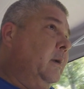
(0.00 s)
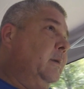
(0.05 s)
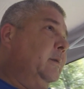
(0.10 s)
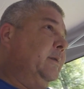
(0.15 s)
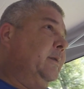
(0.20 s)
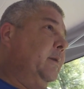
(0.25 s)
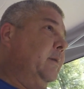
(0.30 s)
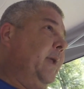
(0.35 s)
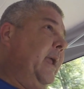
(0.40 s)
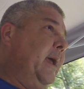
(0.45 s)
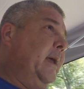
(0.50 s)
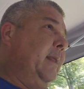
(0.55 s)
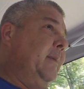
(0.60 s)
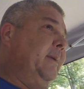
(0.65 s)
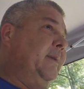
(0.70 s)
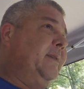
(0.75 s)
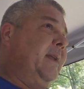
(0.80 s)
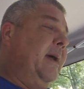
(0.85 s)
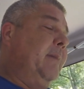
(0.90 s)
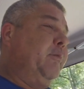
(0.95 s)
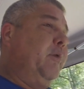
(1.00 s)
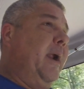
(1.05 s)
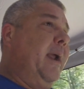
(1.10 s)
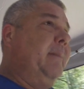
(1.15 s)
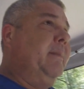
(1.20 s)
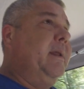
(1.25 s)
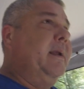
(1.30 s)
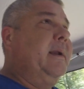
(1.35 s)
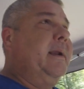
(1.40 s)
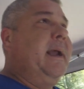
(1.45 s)
So yeah, let me stop
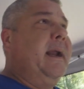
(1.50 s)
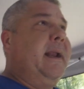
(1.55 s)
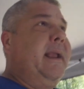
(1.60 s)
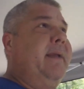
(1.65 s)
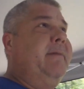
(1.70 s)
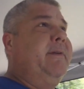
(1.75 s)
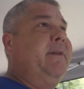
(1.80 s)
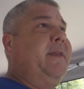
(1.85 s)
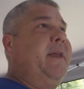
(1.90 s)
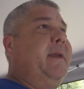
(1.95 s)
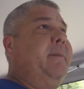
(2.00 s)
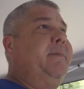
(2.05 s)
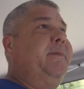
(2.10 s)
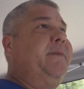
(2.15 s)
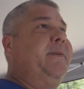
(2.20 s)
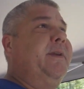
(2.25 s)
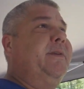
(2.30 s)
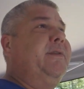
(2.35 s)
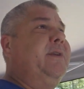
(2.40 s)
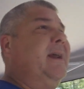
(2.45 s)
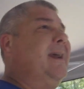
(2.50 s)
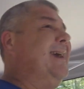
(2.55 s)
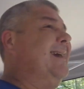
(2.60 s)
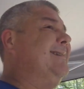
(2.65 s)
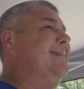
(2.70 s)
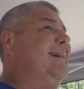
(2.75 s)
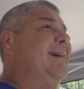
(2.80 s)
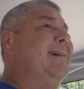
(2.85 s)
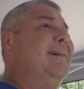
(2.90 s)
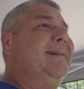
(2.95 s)
rambling. I got to get everything in position. I
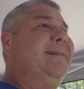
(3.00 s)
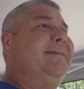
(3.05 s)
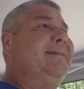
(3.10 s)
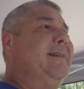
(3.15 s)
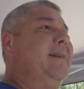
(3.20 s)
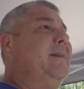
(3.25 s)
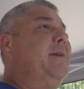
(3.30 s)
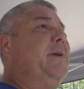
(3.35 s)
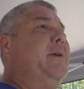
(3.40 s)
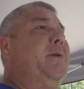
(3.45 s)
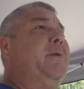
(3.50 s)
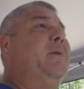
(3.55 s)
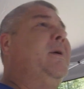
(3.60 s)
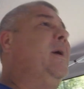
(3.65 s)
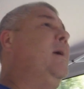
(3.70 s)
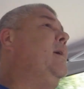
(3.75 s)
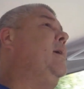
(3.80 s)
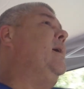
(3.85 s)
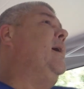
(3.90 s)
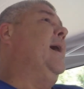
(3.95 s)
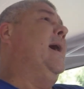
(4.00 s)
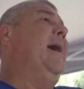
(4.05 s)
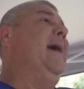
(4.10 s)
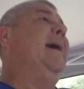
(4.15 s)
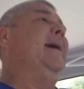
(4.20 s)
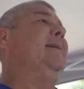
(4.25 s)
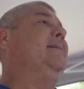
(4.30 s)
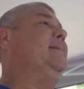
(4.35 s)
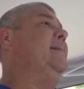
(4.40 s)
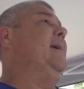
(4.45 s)
got tons to do. I
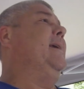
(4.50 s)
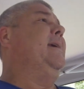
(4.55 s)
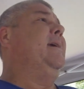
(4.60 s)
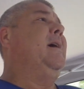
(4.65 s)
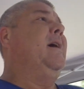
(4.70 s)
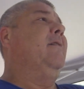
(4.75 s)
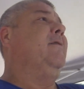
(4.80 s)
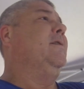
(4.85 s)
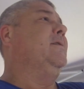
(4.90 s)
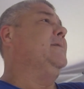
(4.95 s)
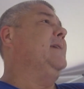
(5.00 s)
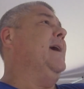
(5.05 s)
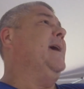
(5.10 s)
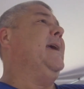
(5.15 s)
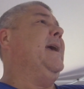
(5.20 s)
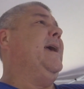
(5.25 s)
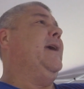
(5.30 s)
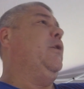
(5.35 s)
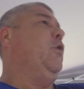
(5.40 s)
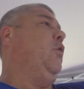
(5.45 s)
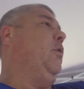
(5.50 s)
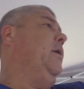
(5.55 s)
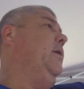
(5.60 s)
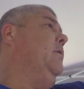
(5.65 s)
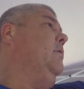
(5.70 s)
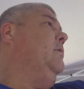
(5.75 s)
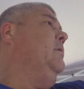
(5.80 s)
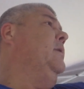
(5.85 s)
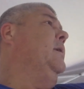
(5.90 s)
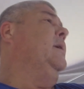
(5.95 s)
got seat covers. I got
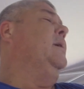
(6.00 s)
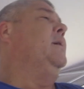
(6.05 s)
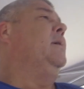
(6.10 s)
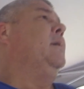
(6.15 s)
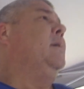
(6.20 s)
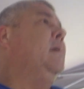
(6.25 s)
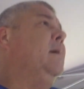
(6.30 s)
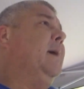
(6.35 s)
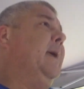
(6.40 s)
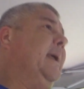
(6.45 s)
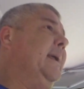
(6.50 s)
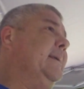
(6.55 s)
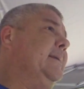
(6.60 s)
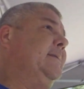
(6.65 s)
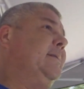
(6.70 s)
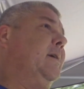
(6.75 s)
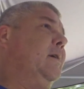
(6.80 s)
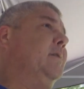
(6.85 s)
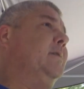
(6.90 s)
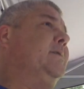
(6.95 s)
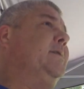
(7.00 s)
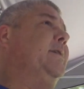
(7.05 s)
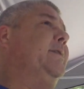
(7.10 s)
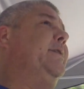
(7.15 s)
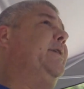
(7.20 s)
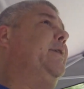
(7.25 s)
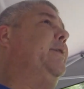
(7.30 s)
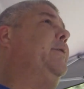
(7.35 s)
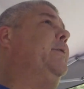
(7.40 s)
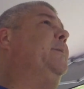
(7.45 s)
grill inserts to
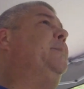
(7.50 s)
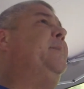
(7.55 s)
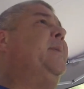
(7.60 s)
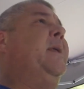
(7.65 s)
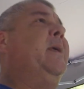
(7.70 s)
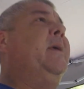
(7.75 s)
do.